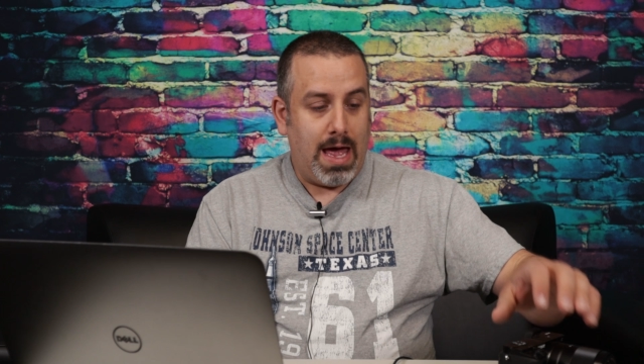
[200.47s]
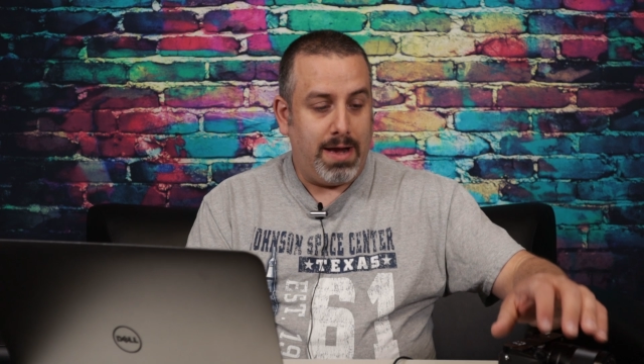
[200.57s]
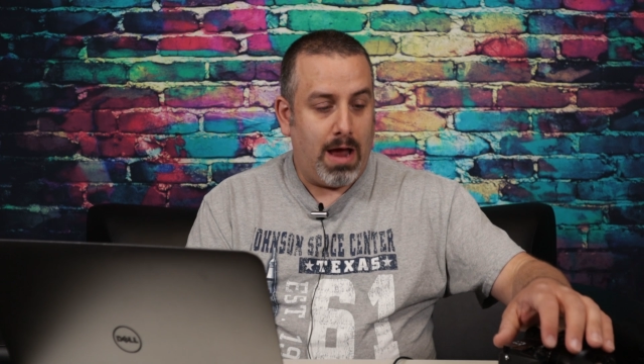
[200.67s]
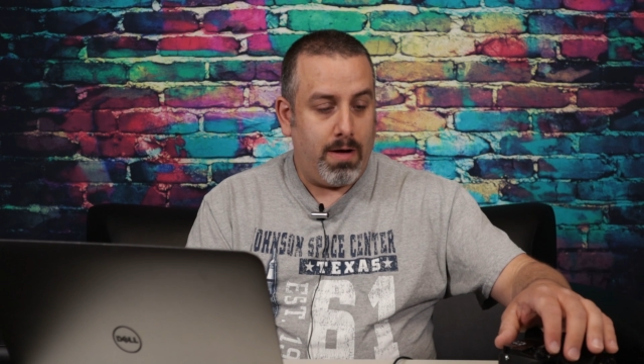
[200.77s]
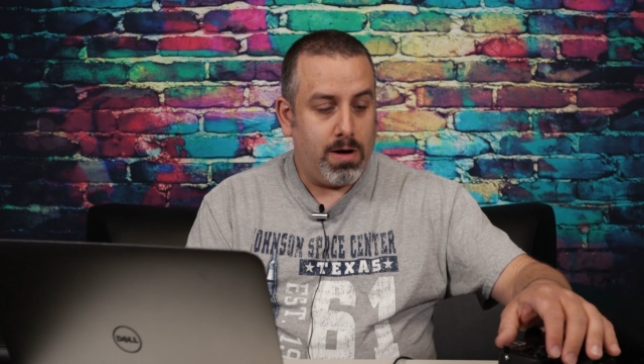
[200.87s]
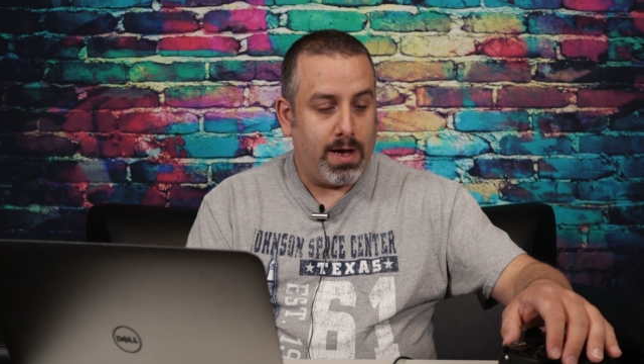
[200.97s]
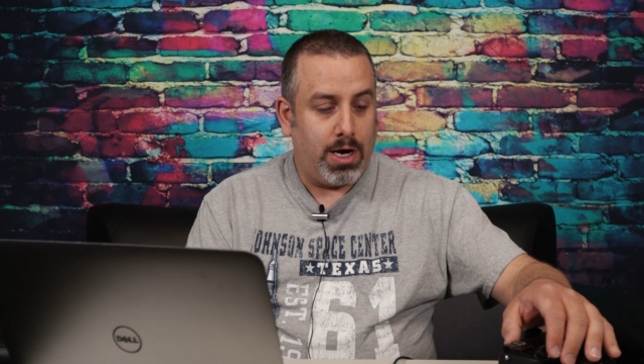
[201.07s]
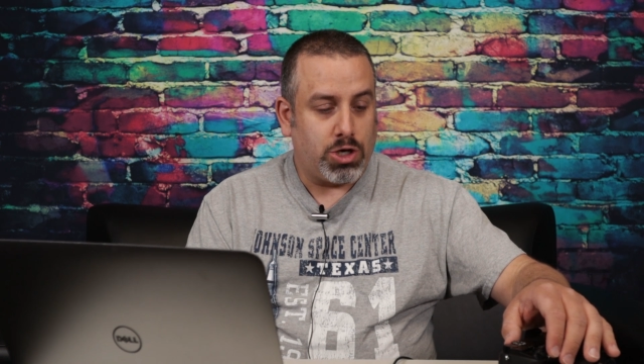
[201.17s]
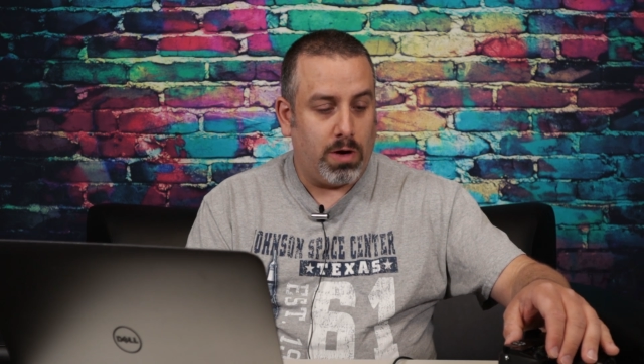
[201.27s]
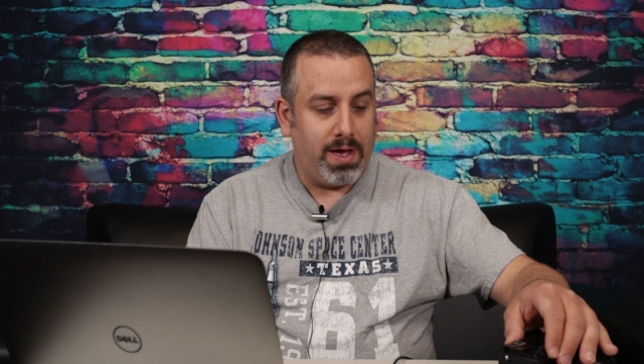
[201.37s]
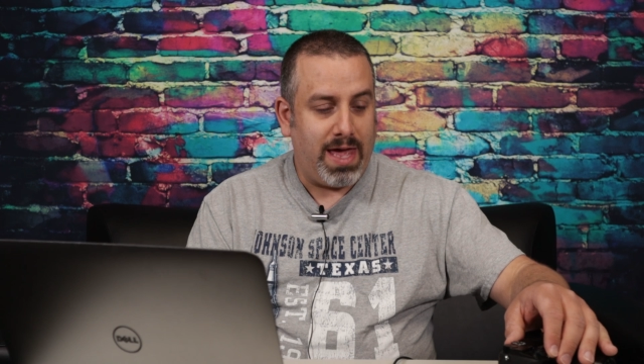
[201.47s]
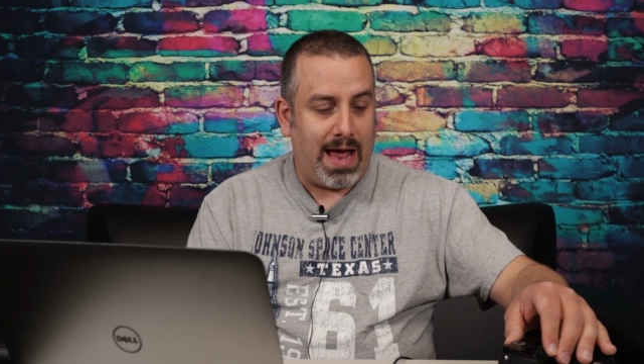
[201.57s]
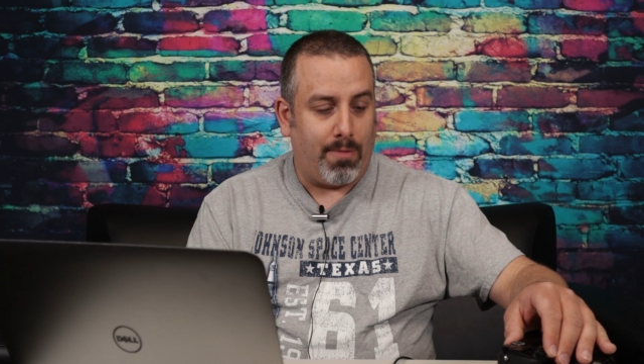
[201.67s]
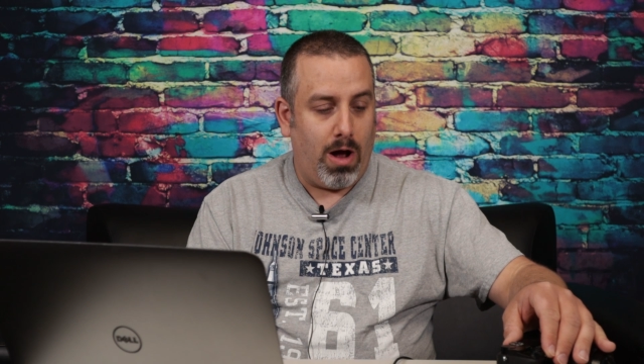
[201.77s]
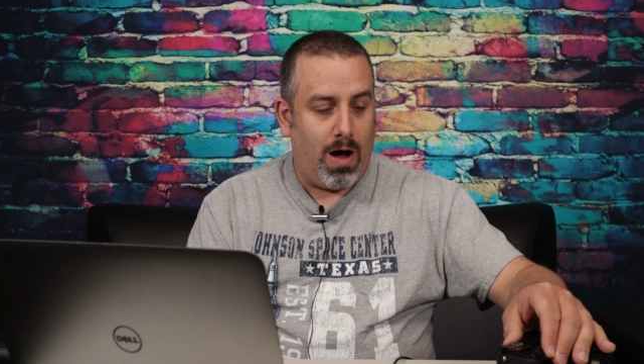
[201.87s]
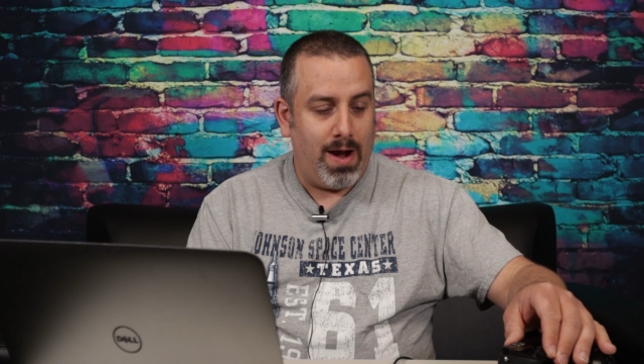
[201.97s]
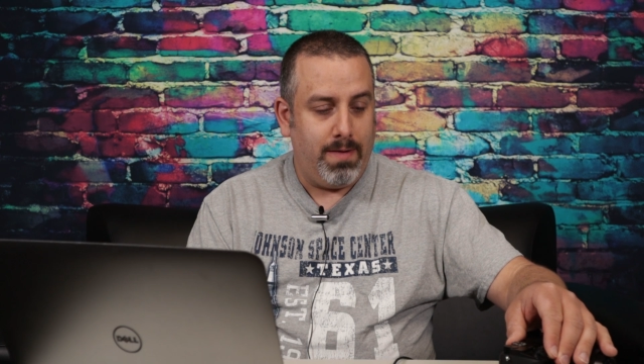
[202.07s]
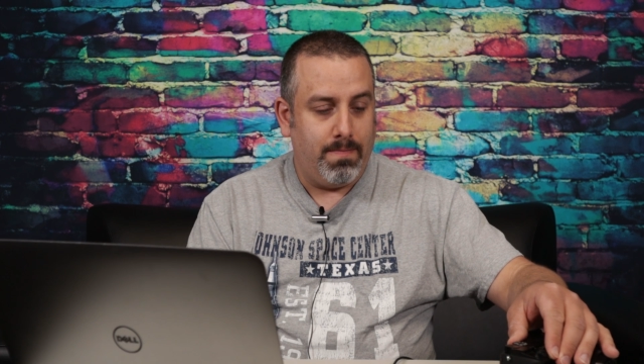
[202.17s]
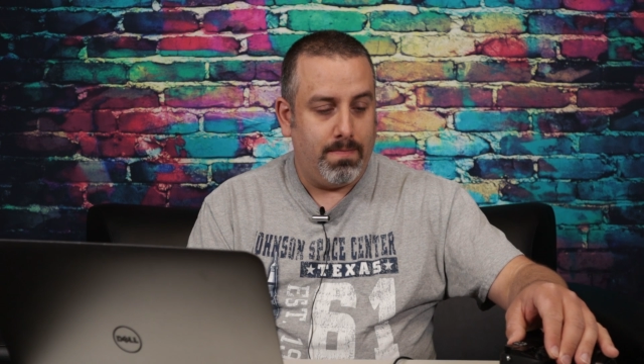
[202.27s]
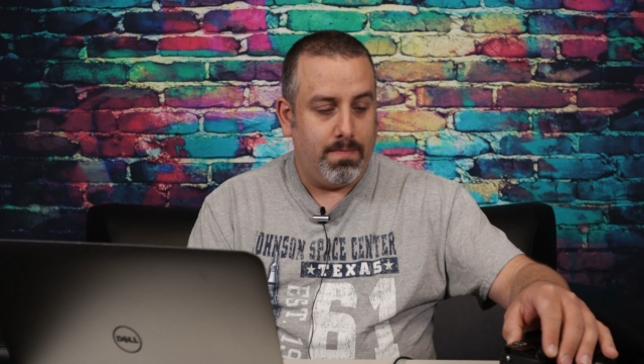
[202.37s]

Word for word: And now you're going to turn the camera on.